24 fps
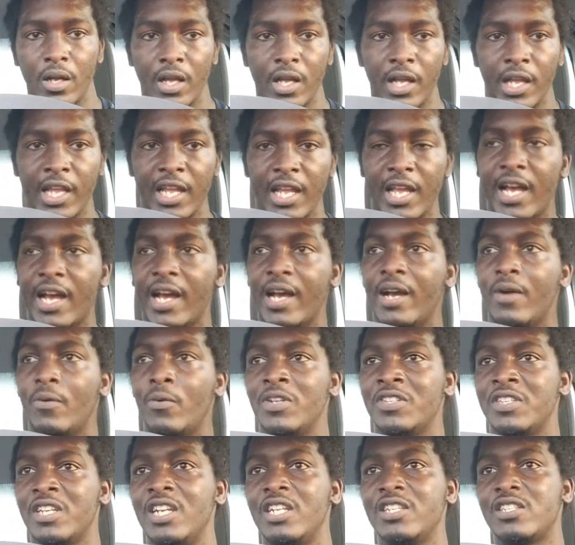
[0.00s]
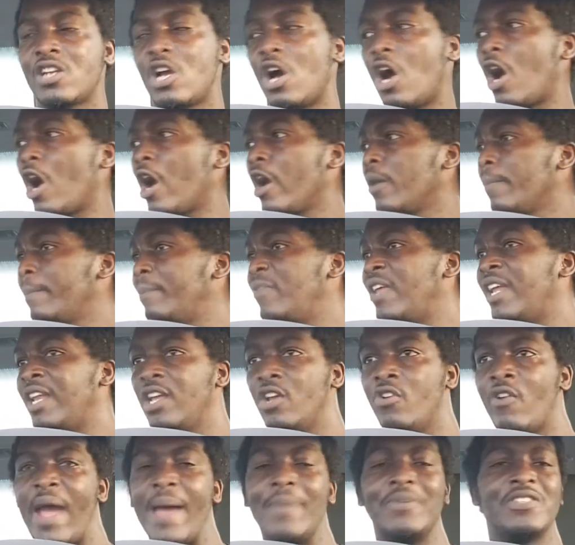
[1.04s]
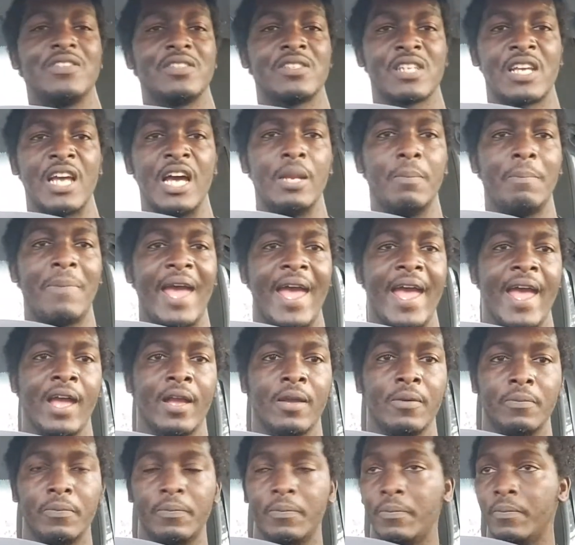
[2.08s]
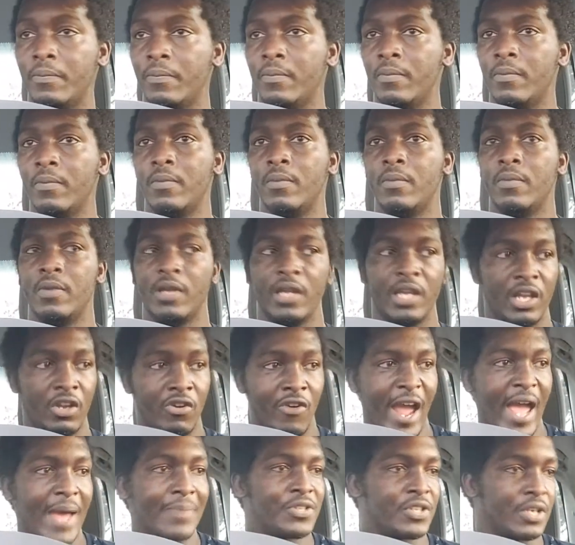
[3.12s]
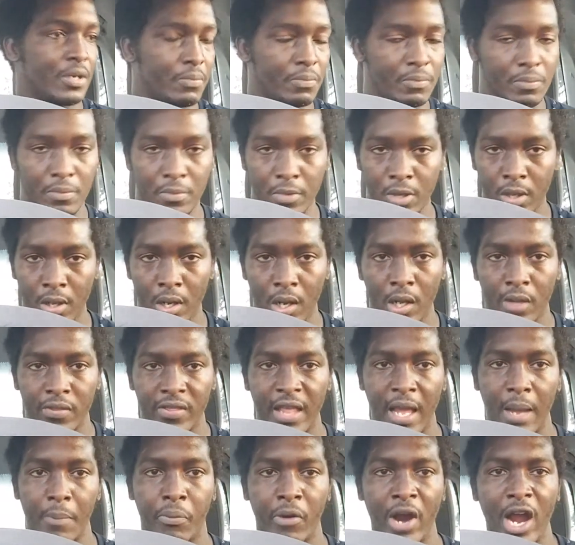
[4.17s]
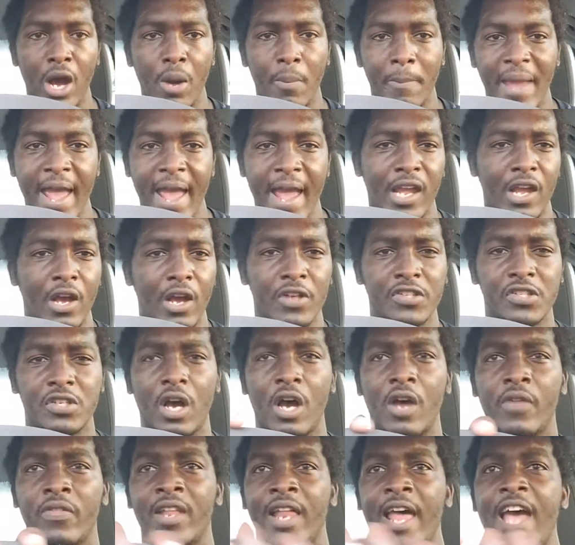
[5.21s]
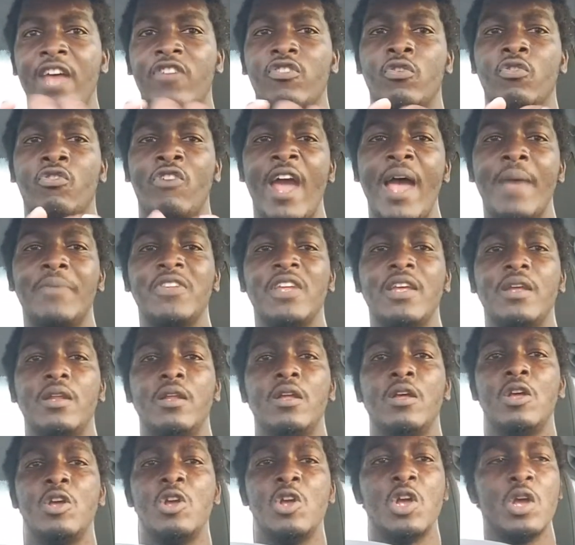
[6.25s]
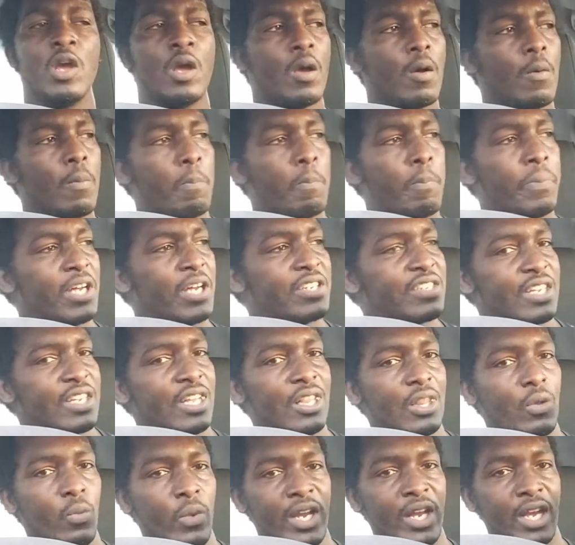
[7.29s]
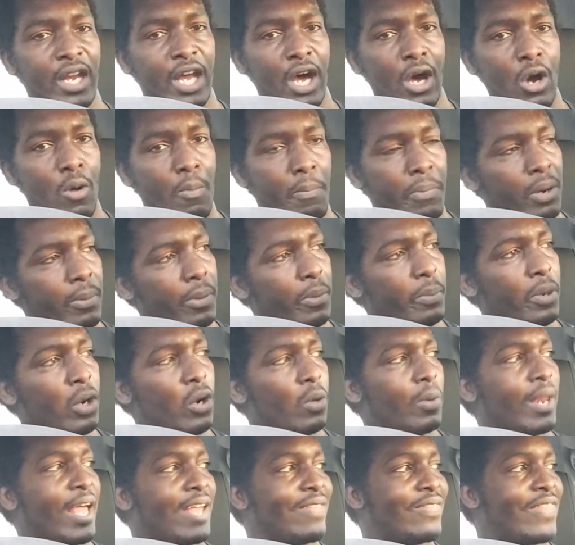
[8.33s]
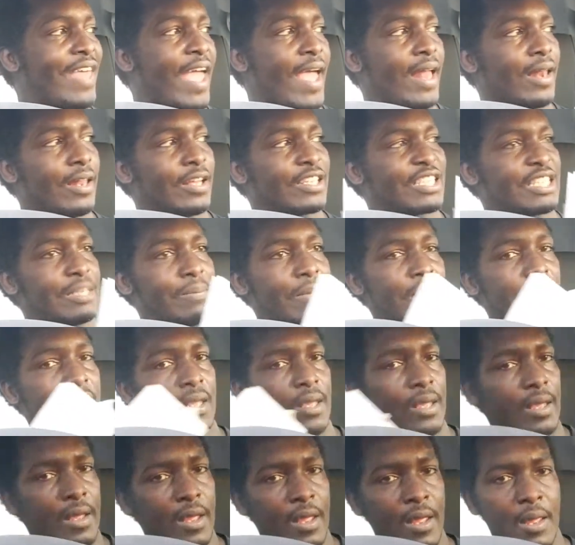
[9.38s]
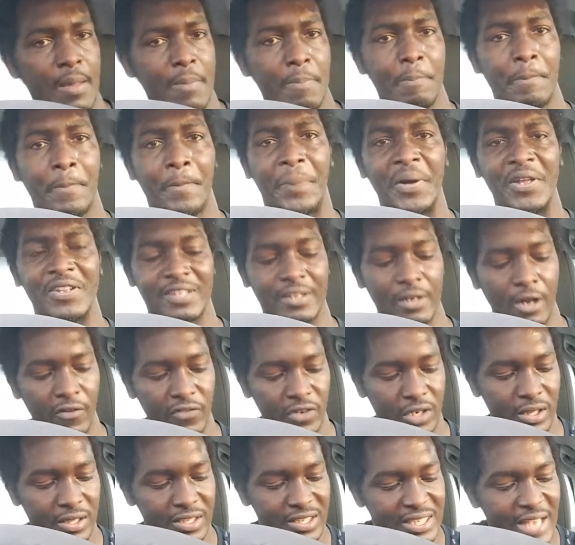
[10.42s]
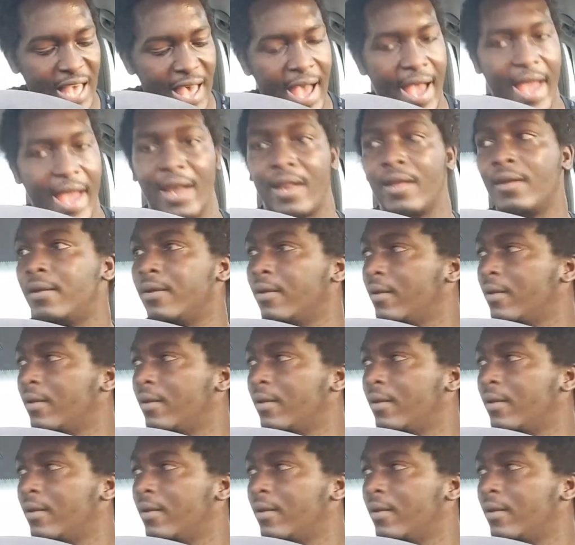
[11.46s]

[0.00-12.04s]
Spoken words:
He was in his car and he grabs his gun bag. He grabs it. That brown bag y'all saw on the last one. Grabs it, puts it in the window, boom, boom, boom, like that, looks at me, puts it over to the side.